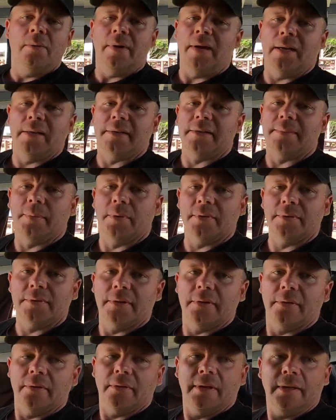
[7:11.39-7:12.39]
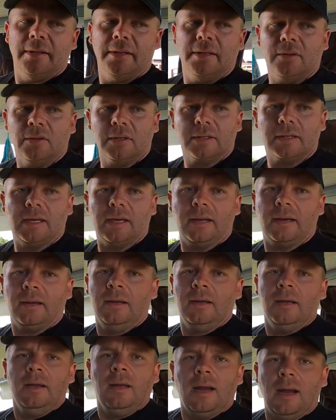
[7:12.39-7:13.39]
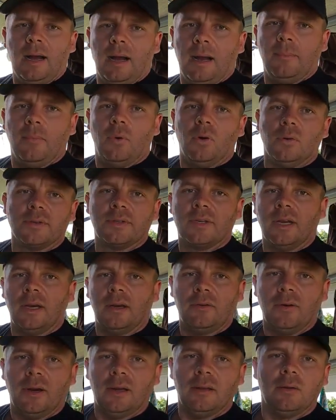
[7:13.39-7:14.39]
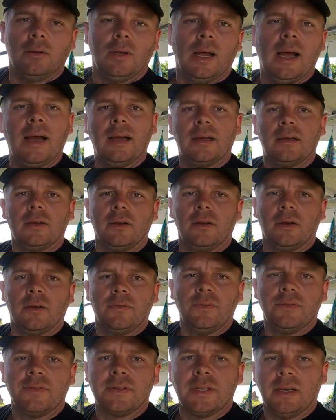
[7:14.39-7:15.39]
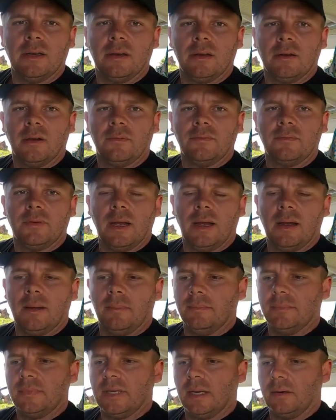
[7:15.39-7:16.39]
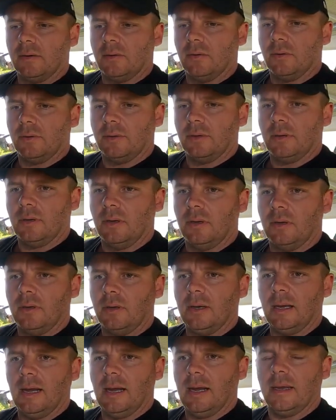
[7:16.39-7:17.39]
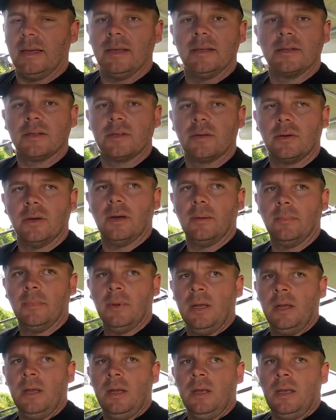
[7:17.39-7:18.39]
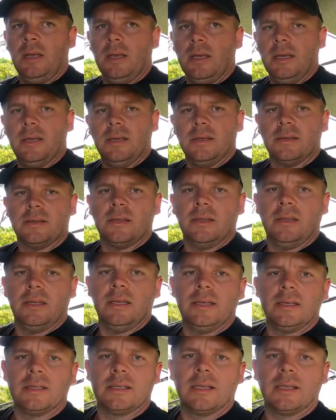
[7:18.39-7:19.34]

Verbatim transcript: we aren't sponsored or anything like that. Um, also, a great little hack, I don't know if you've seen it, I've um, done it on uh, Instagram, is the